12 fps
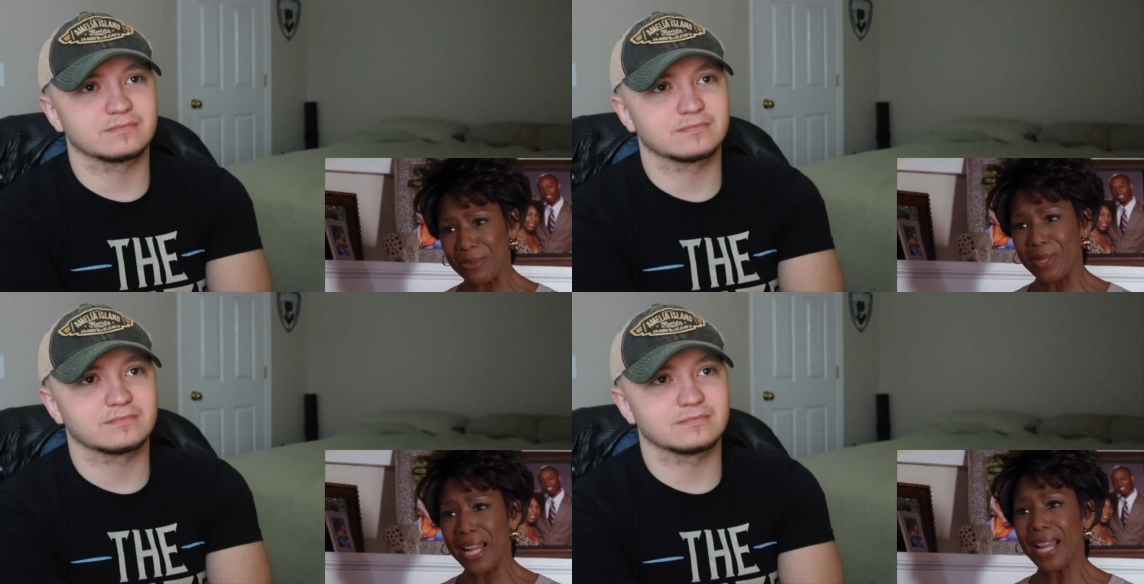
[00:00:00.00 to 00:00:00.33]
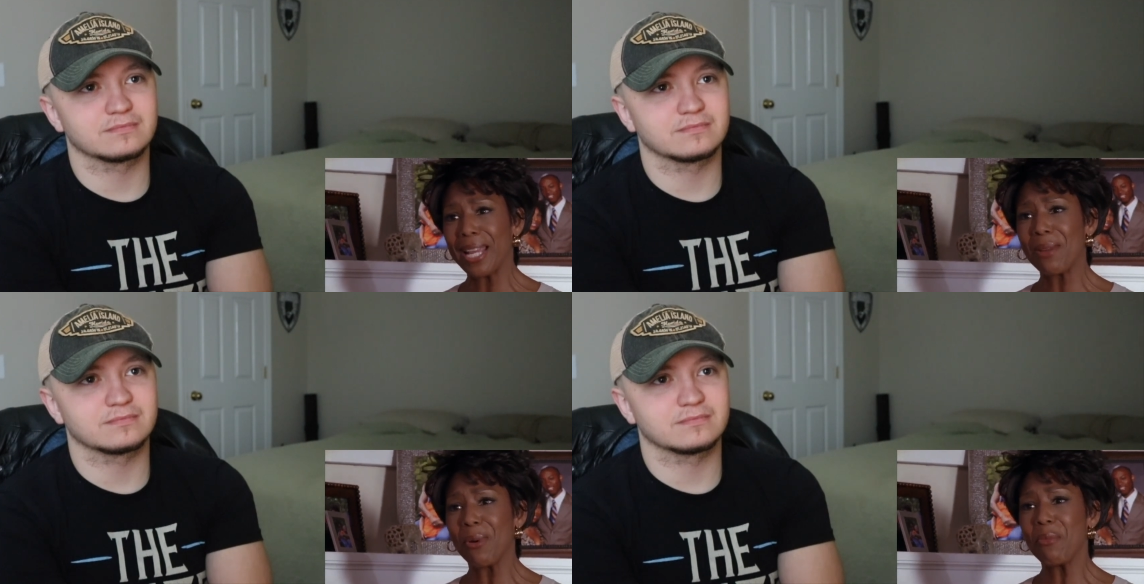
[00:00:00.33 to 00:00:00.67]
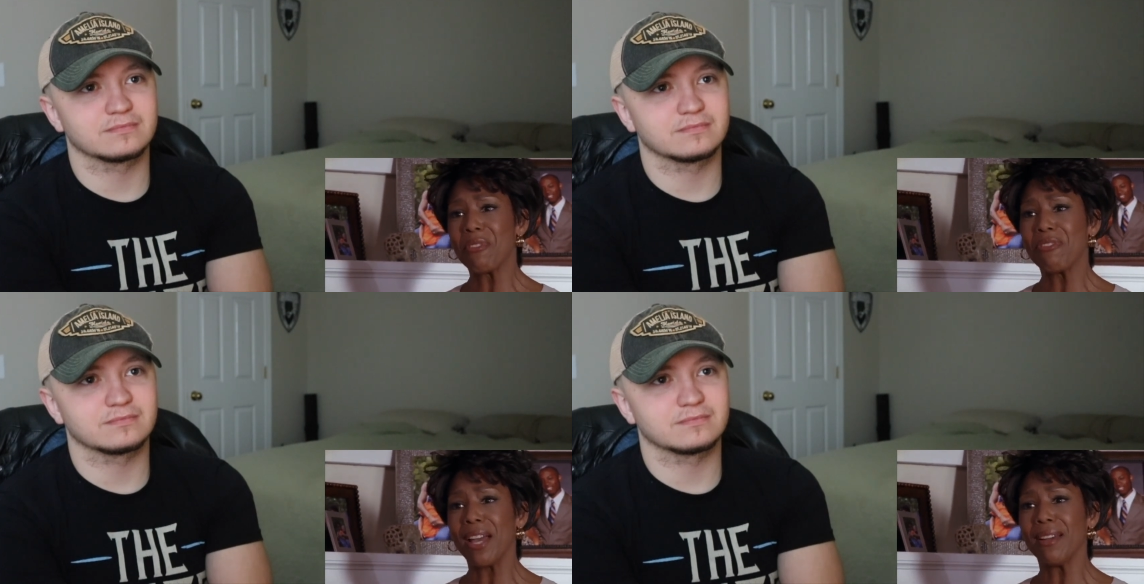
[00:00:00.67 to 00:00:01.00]
Speaker 1: when I came home
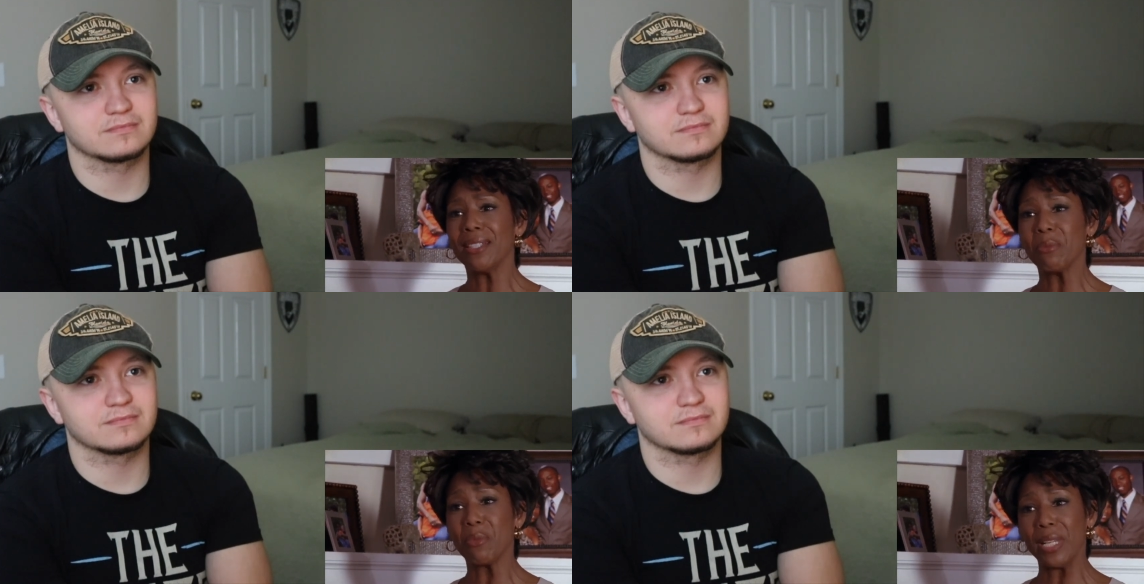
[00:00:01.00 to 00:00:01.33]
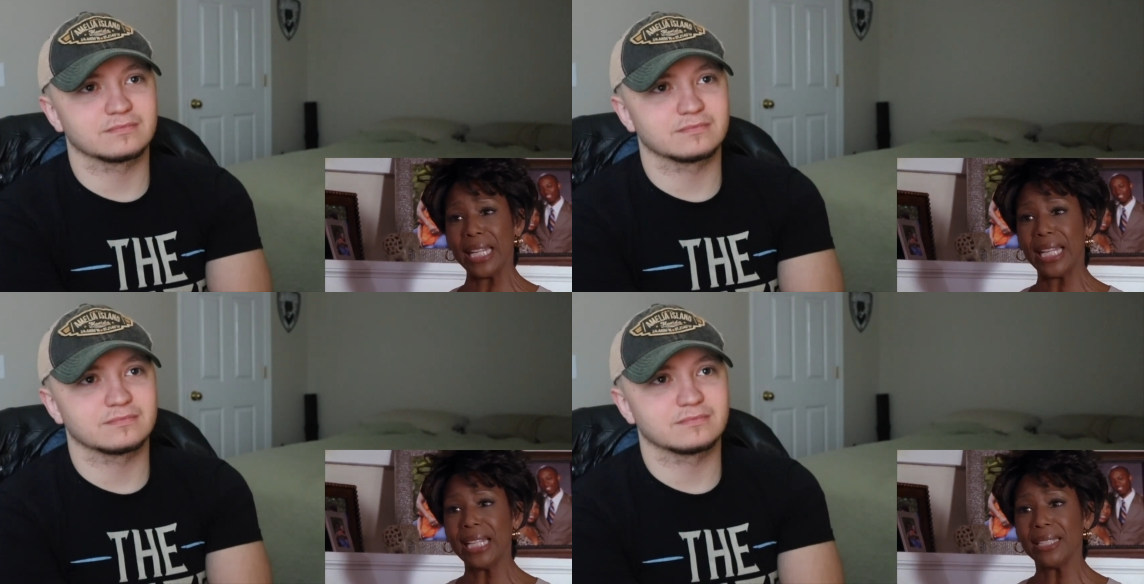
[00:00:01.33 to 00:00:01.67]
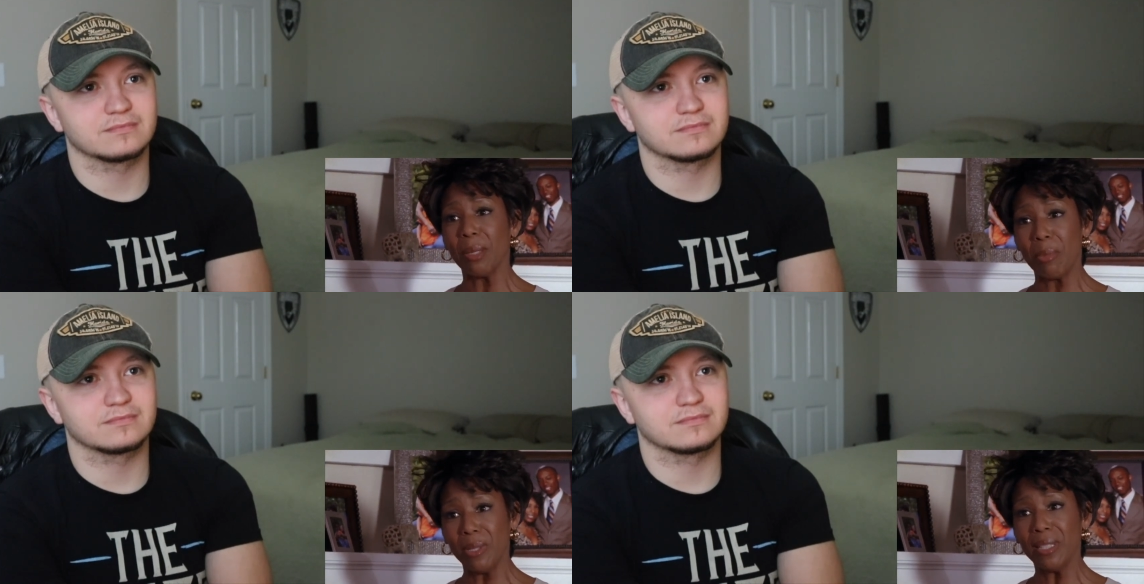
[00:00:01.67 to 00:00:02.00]
and found him reading
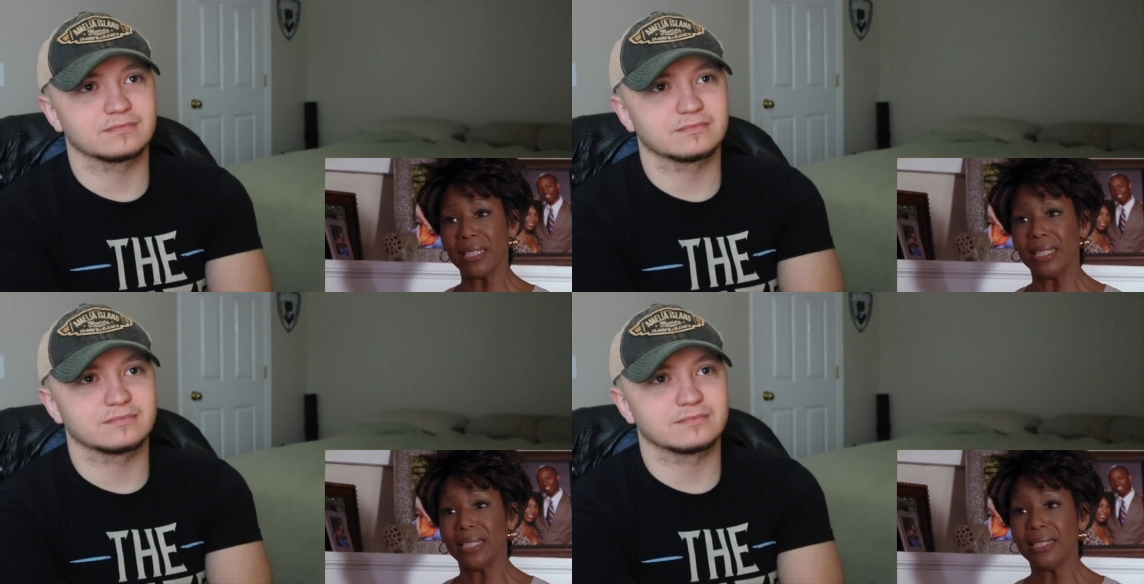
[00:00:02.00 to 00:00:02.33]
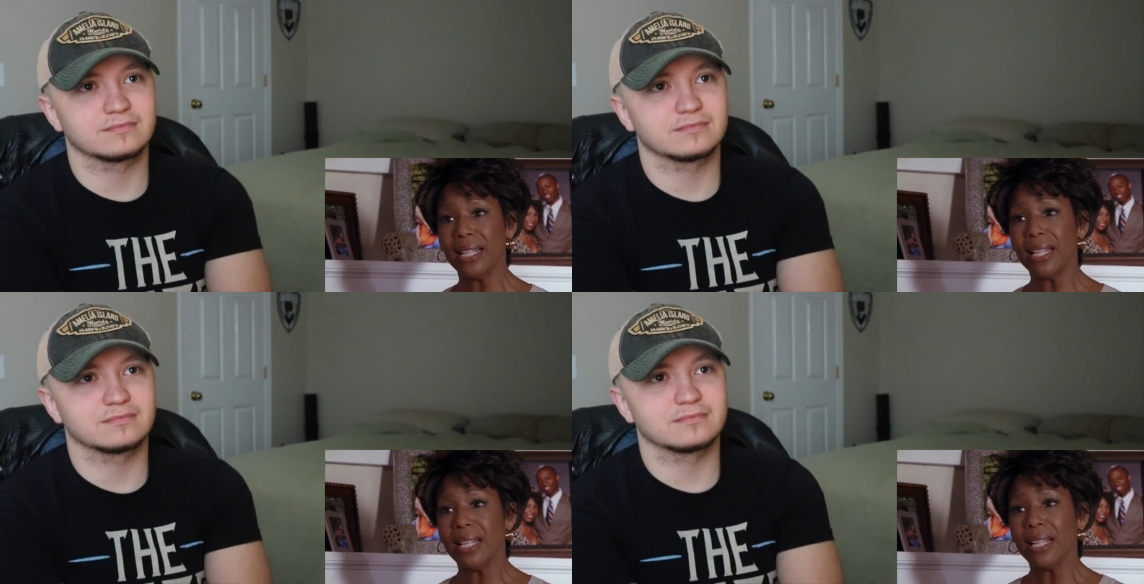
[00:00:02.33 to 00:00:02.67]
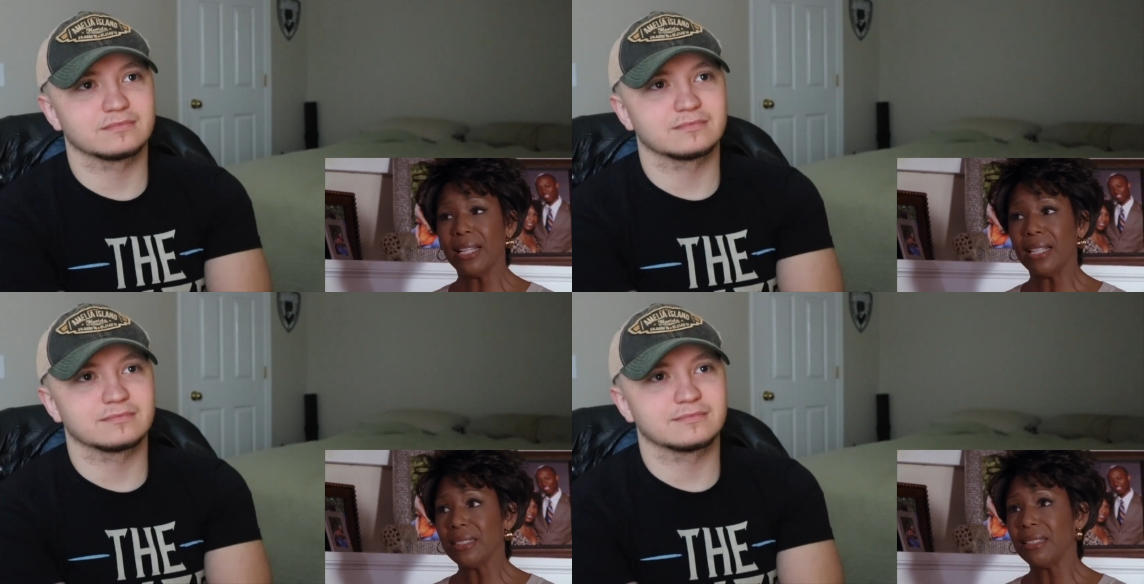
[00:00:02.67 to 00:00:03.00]
a book,
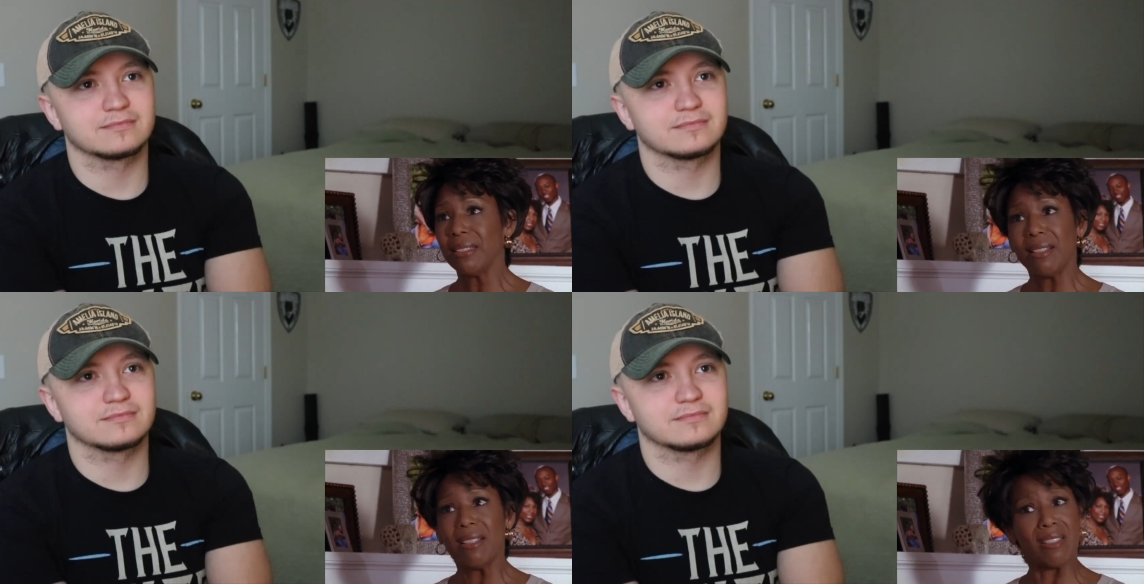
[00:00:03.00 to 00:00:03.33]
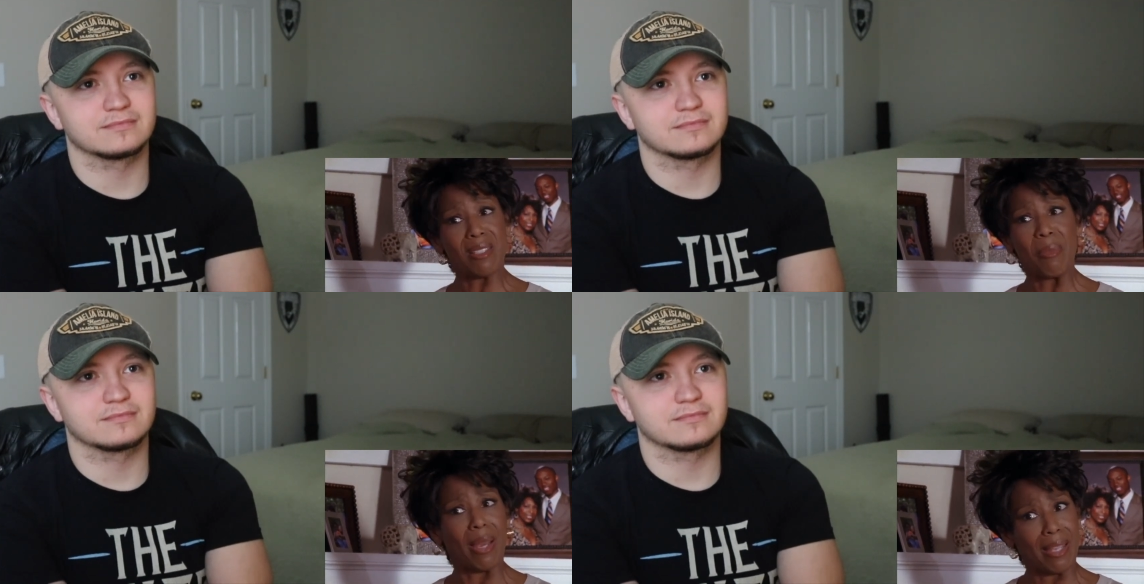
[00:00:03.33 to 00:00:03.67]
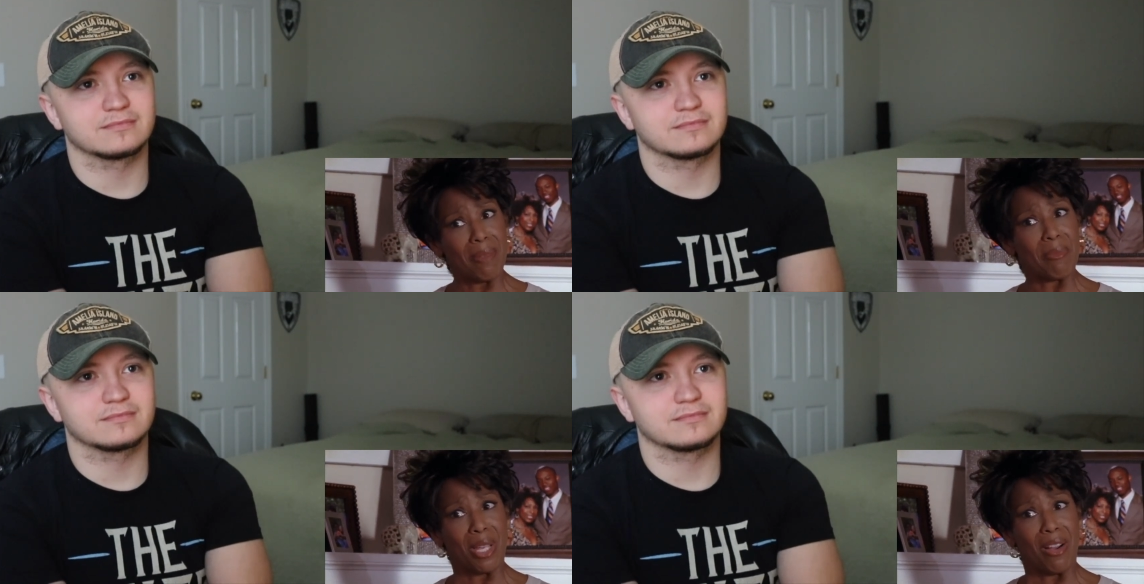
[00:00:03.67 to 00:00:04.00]
just about
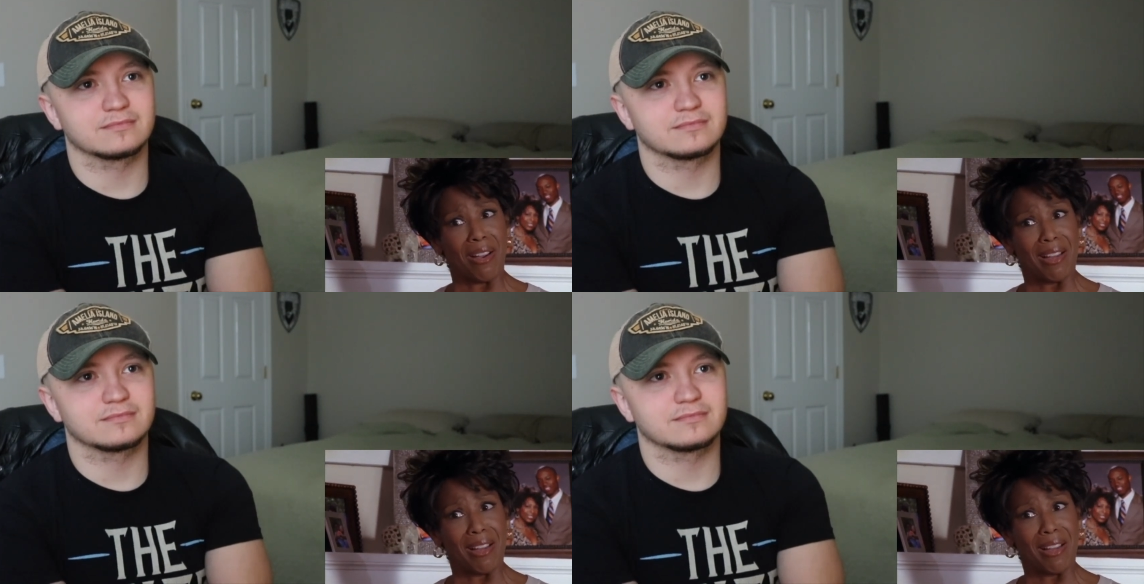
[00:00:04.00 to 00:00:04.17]
gave me a heart